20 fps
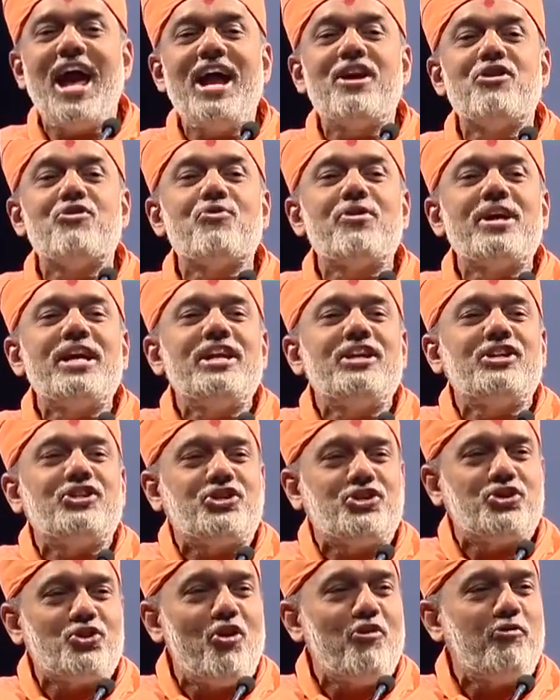
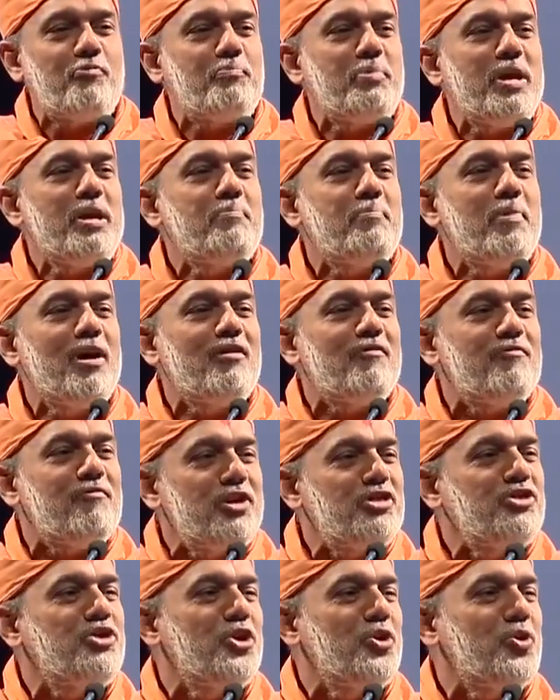enriched of people
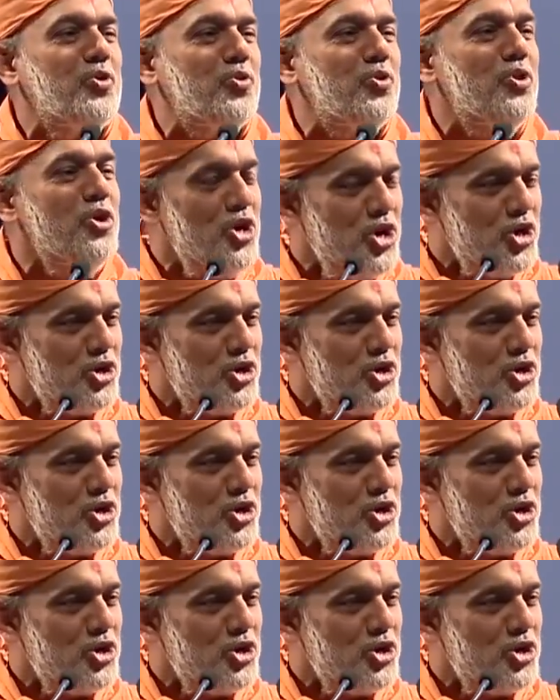with you